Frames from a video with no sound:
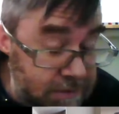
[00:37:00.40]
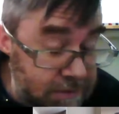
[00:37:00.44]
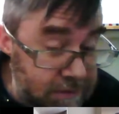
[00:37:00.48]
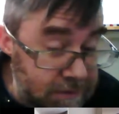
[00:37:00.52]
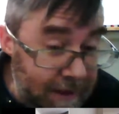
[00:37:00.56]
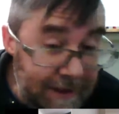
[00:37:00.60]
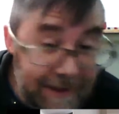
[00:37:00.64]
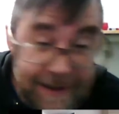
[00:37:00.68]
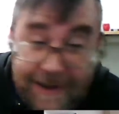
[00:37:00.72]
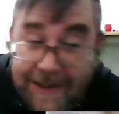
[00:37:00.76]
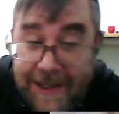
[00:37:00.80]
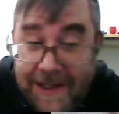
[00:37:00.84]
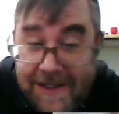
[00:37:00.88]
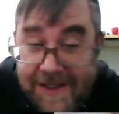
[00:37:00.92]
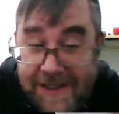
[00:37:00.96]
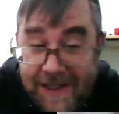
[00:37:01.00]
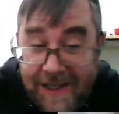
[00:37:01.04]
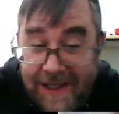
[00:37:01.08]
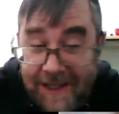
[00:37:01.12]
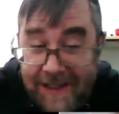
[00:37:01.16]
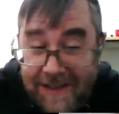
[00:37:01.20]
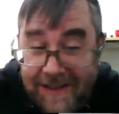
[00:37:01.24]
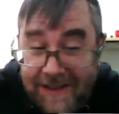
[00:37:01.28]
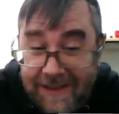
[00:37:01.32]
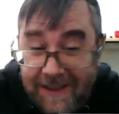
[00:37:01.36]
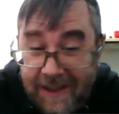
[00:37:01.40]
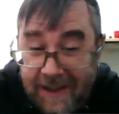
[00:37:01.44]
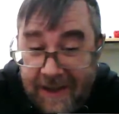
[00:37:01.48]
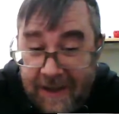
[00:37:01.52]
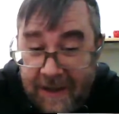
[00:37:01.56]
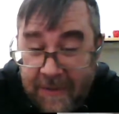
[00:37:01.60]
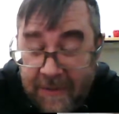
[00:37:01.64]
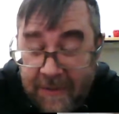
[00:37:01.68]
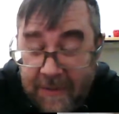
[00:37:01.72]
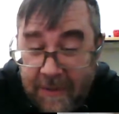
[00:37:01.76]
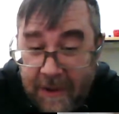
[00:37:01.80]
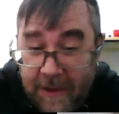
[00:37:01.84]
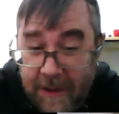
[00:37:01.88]
think that's it.
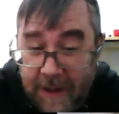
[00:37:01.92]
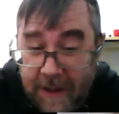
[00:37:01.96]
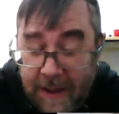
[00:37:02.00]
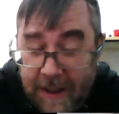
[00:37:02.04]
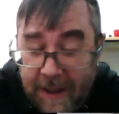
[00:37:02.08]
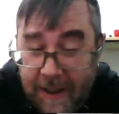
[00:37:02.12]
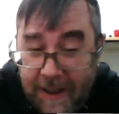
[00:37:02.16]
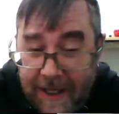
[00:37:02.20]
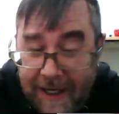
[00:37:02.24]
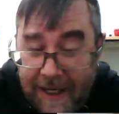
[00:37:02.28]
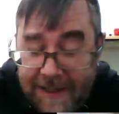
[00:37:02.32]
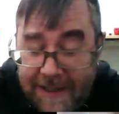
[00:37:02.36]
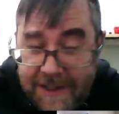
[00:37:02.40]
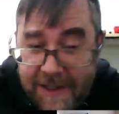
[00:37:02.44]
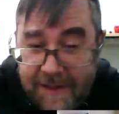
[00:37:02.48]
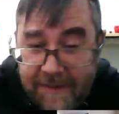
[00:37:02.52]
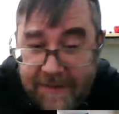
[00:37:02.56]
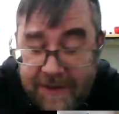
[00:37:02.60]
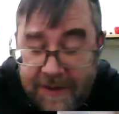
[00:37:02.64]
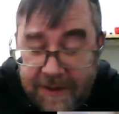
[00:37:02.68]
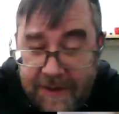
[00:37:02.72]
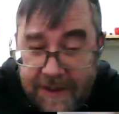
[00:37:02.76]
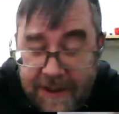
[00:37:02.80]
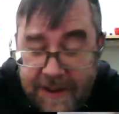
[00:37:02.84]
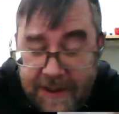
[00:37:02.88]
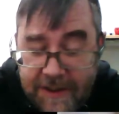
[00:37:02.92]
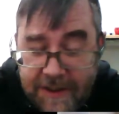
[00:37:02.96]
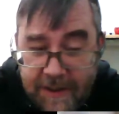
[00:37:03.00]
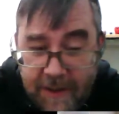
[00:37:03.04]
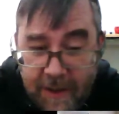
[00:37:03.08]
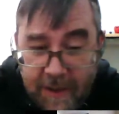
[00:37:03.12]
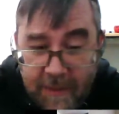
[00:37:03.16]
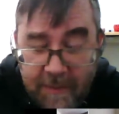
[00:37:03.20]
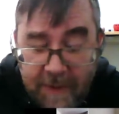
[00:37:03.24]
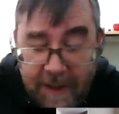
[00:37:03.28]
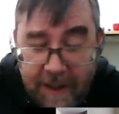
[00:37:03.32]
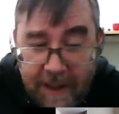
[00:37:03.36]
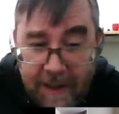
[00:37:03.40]
Ash never didn't show
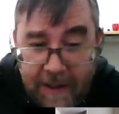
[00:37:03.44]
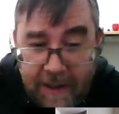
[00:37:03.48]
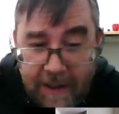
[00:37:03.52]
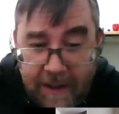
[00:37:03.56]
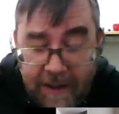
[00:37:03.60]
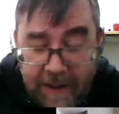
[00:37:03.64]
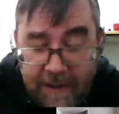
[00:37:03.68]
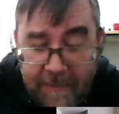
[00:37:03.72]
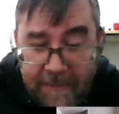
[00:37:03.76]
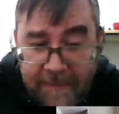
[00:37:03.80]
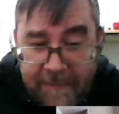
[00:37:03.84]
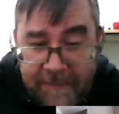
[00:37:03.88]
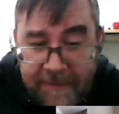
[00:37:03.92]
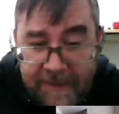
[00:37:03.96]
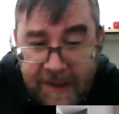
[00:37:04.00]
up, but